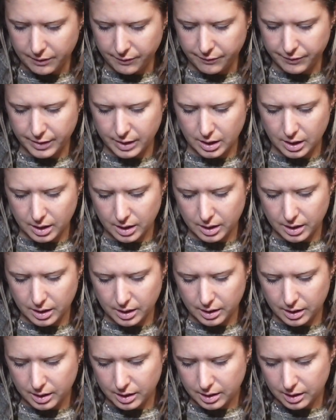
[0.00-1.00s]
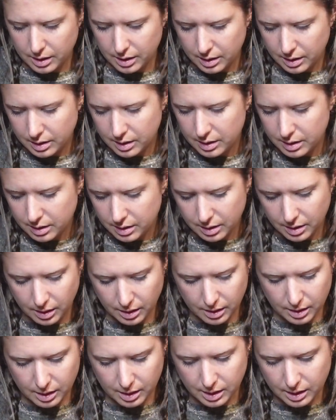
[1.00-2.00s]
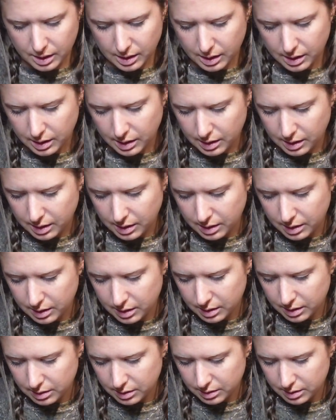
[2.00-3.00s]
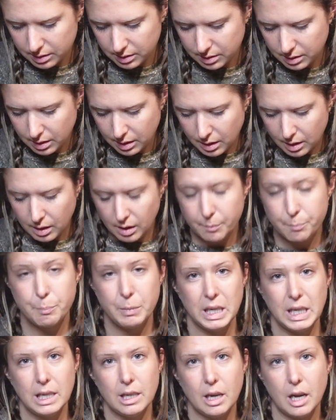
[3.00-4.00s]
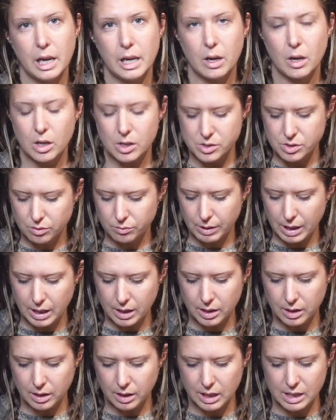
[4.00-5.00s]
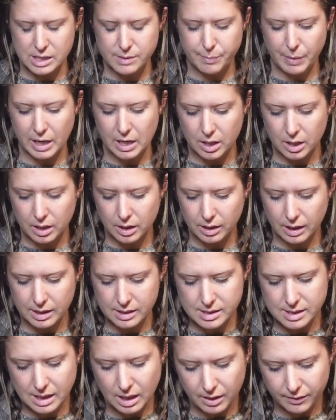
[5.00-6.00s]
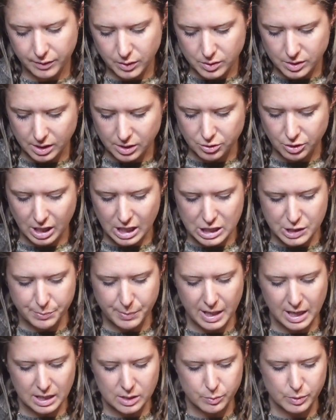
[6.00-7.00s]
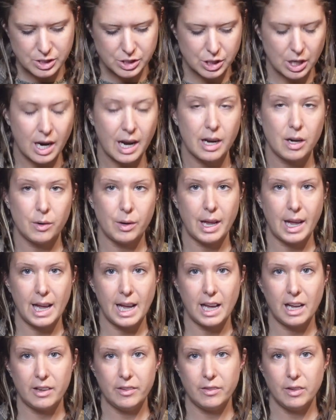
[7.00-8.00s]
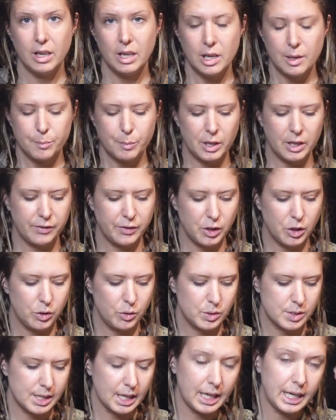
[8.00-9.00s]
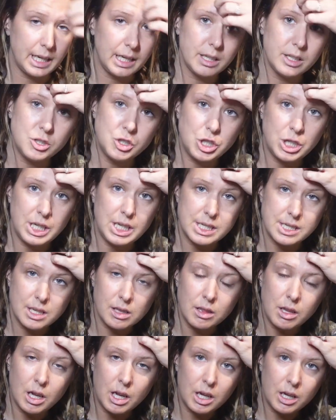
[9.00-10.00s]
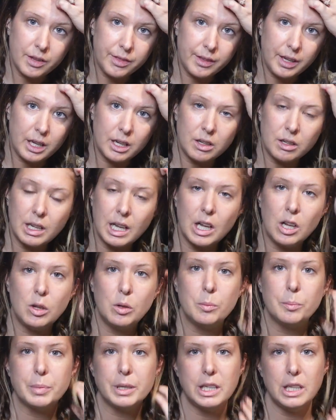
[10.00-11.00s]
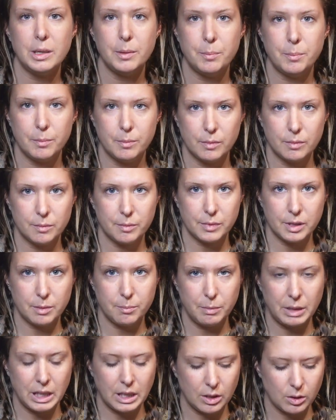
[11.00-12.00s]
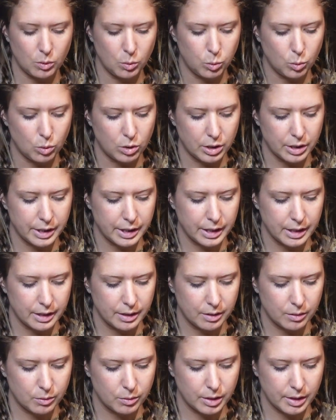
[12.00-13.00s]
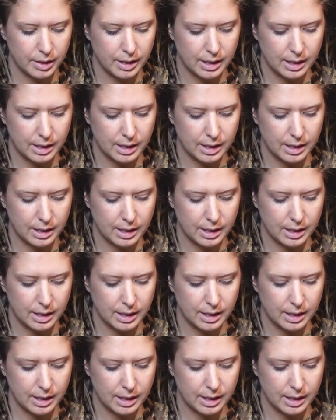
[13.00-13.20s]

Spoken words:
For the meat, I also read it's better instead of using trash bags, which I don't have, but if you use like cheesecloth, it'll help keep the meat cooler, or